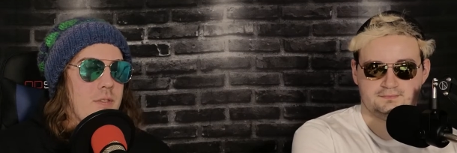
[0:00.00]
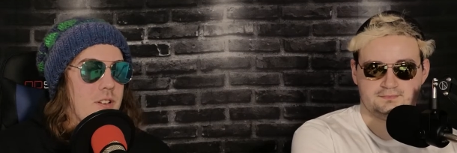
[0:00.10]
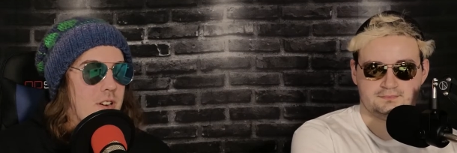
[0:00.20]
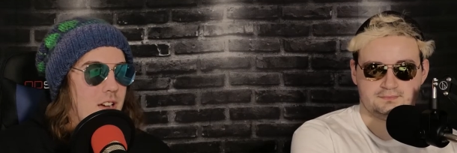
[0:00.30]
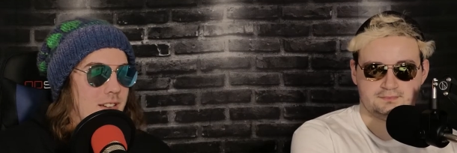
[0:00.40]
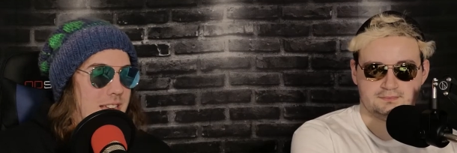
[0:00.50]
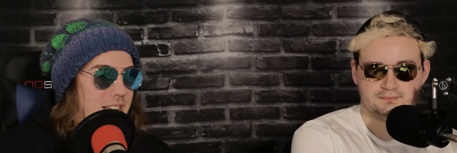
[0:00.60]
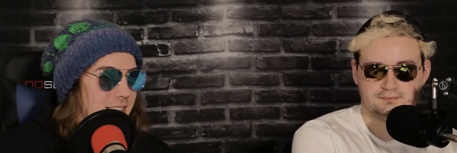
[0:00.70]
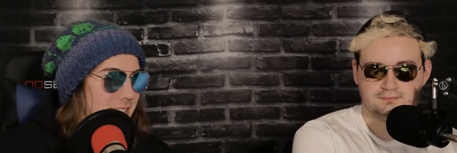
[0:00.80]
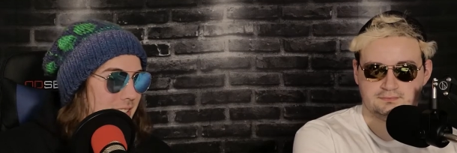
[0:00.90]
Speaker 1: For
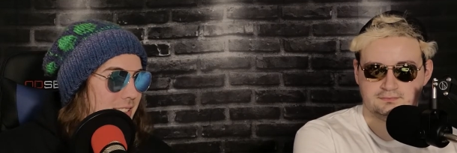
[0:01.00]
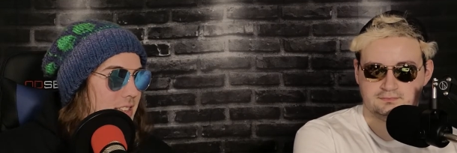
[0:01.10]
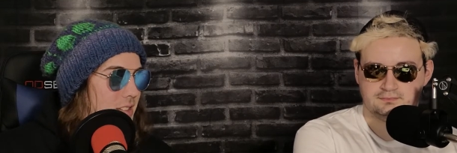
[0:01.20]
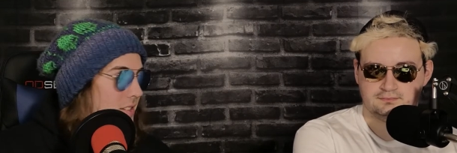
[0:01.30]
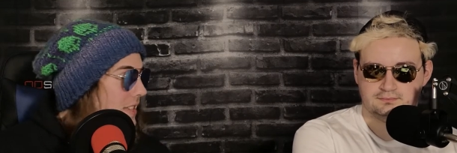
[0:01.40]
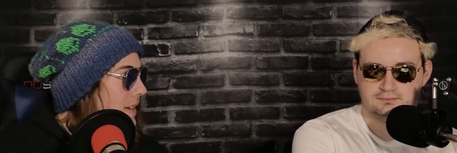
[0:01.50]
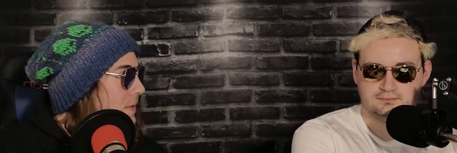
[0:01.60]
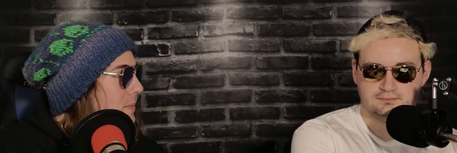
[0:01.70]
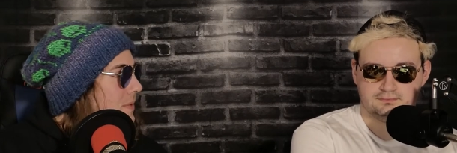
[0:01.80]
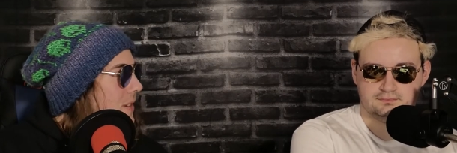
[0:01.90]
context, the Steelers
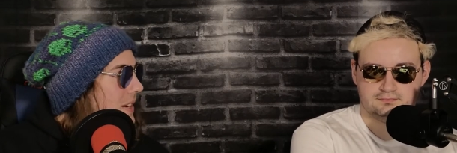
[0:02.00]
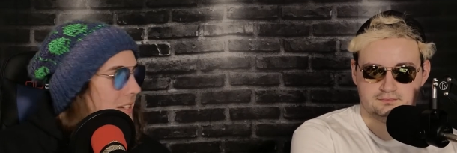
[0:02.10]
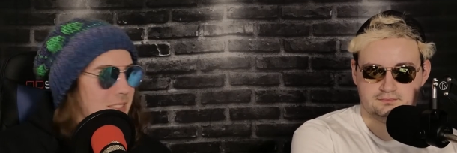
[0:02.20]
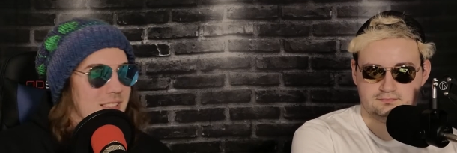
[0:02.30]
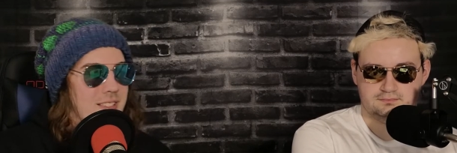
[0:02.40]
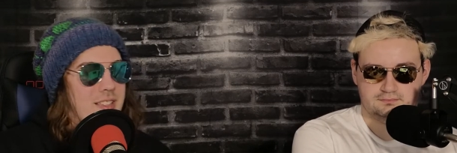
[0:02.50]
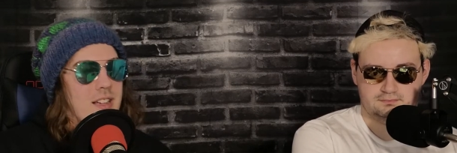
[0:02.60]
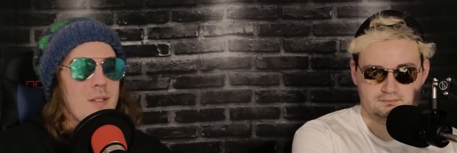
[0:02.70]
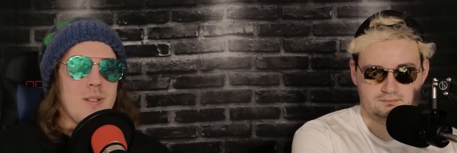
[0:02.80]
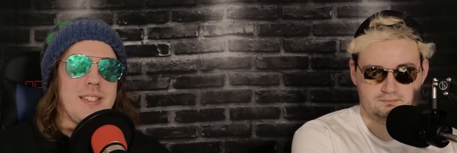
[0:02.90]
haven't been very good this
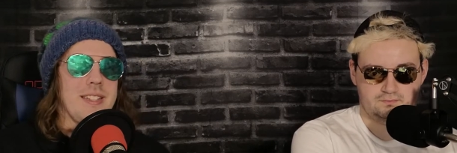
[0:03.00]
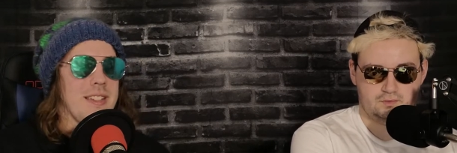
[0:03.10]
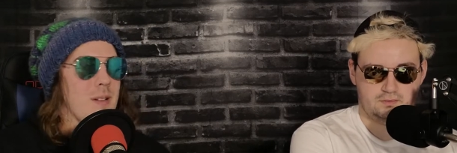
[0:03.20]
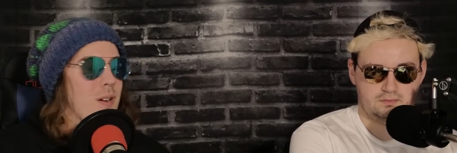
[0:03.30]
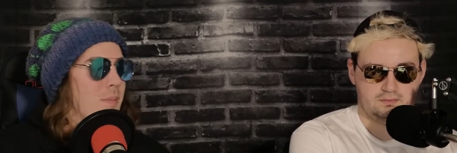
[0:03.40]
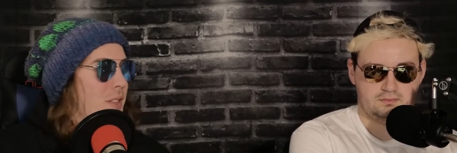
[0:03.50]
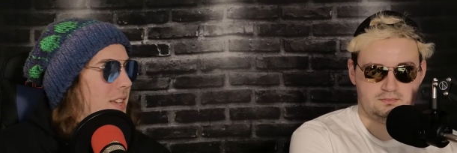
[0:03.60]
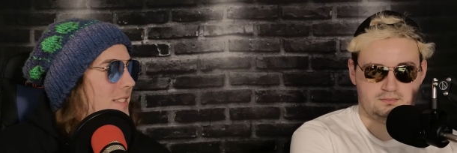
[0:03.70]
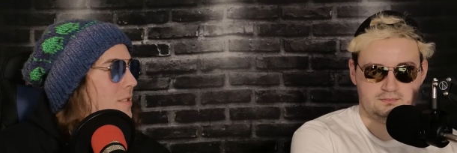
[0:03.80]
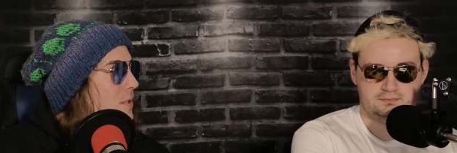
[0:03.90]
year. When TJ Watt
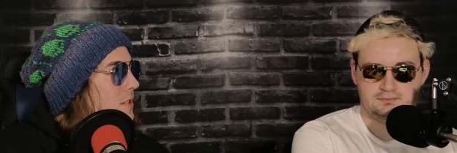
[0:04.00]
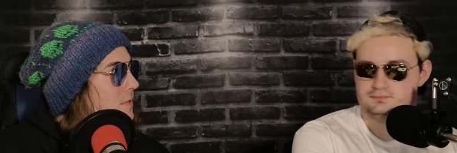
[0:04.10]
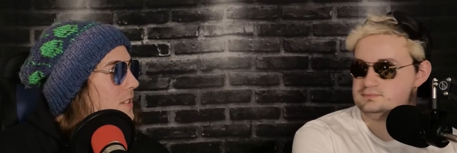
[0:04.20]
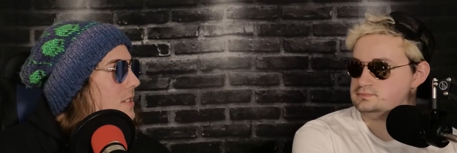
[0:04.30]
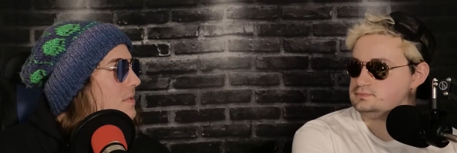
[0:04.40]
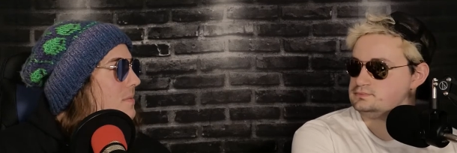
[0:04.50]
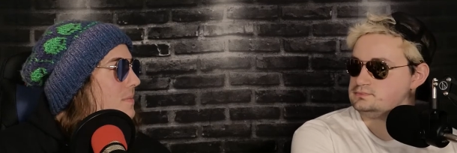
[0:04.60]
plays, they're undefeated.